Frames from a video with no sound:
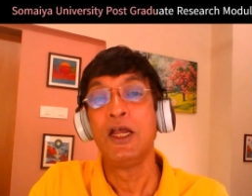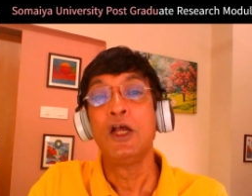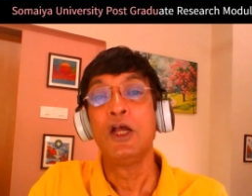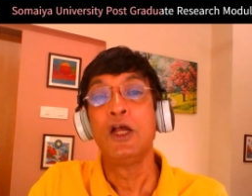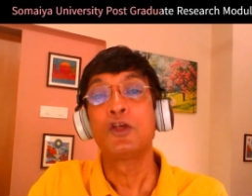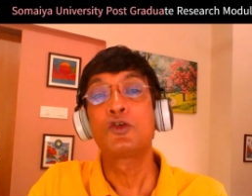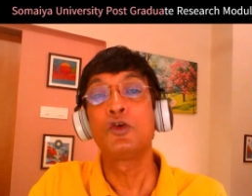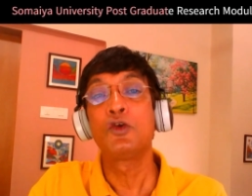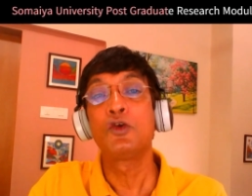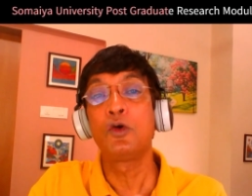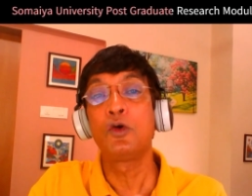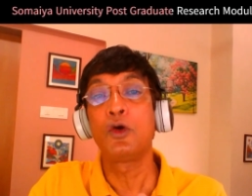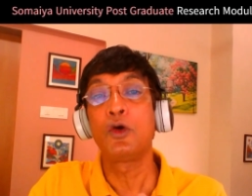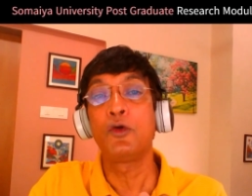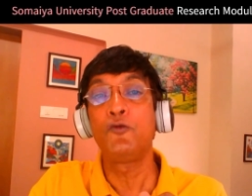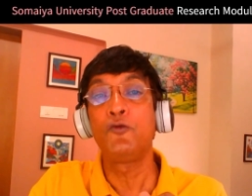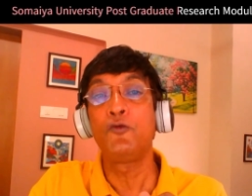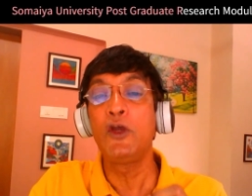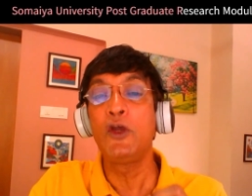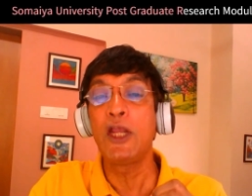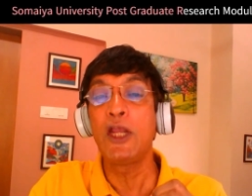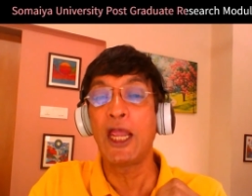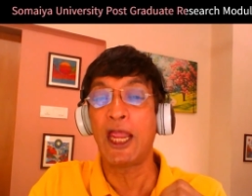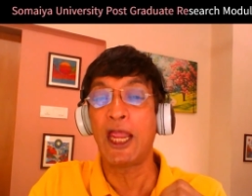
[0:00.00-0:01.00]
So
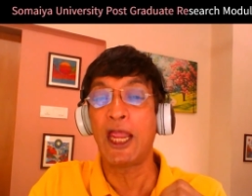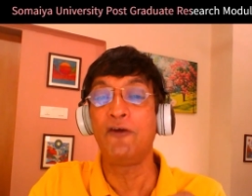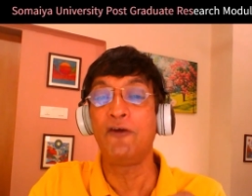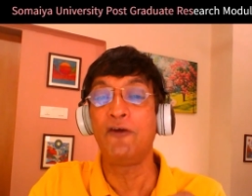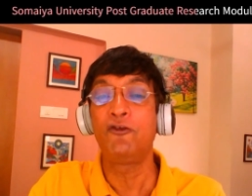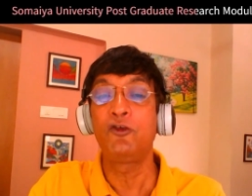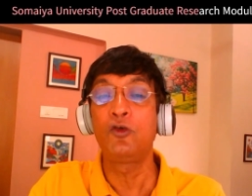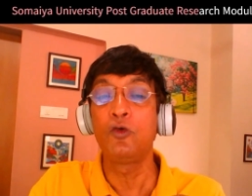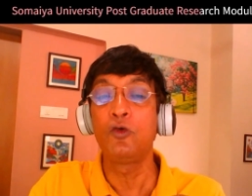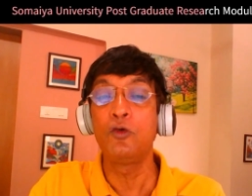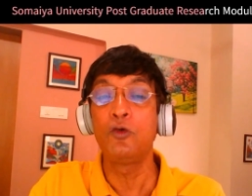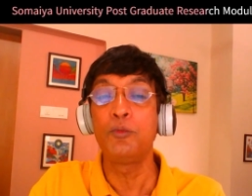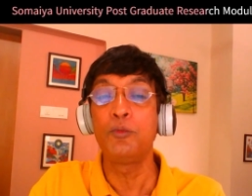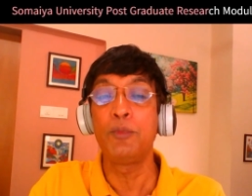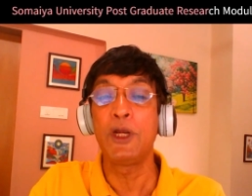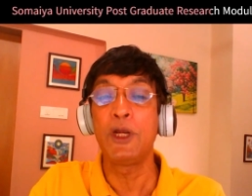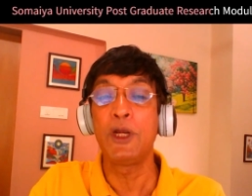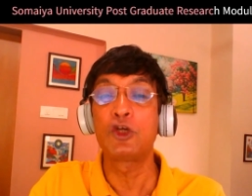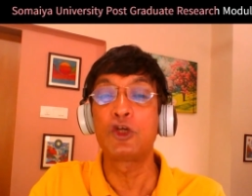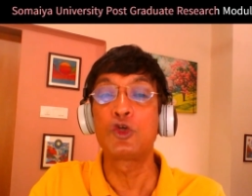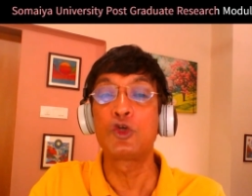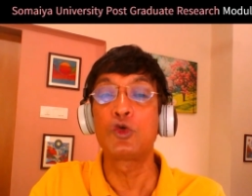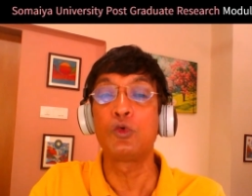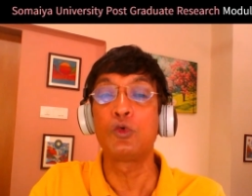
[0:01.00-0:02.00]
we have to
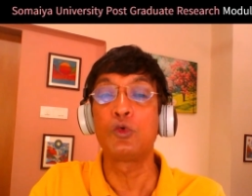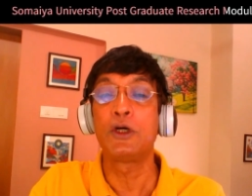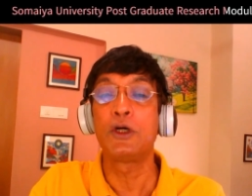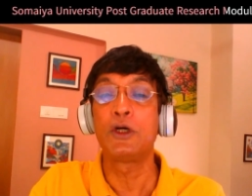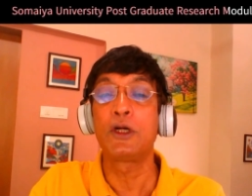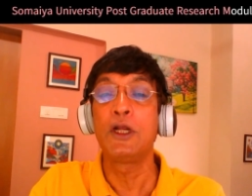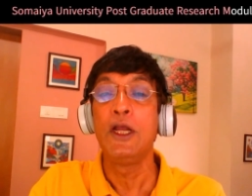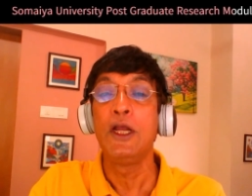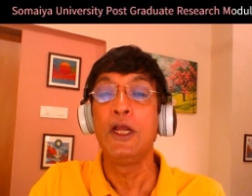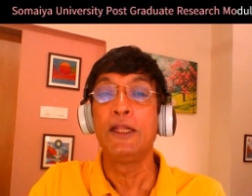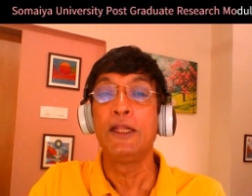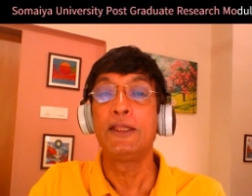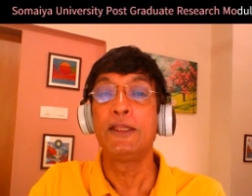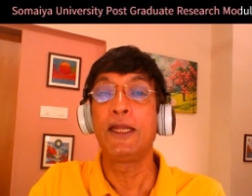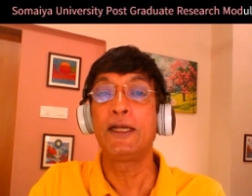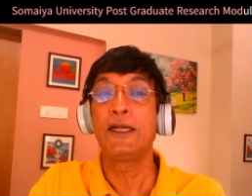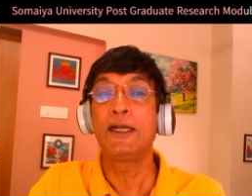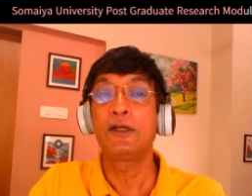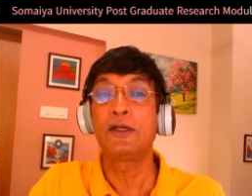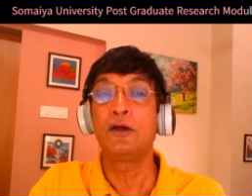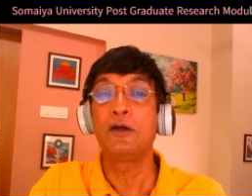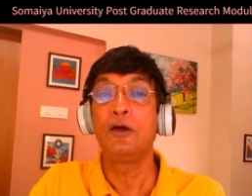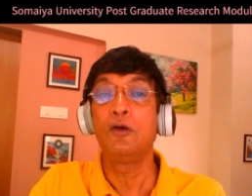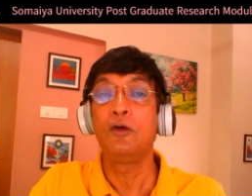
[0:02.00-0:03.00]
make sure that
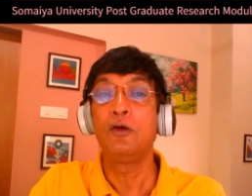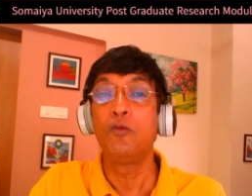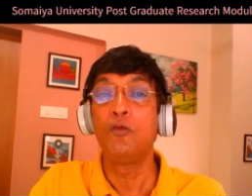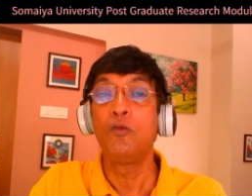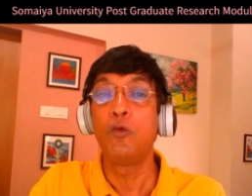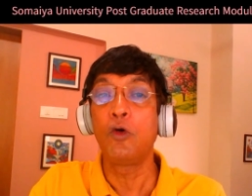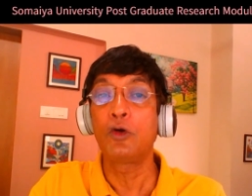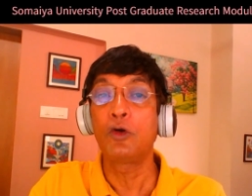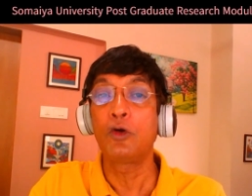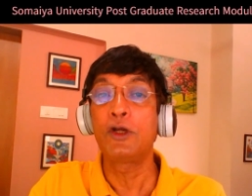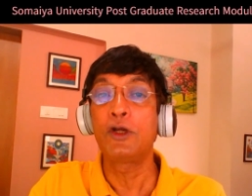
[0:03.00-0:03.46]
what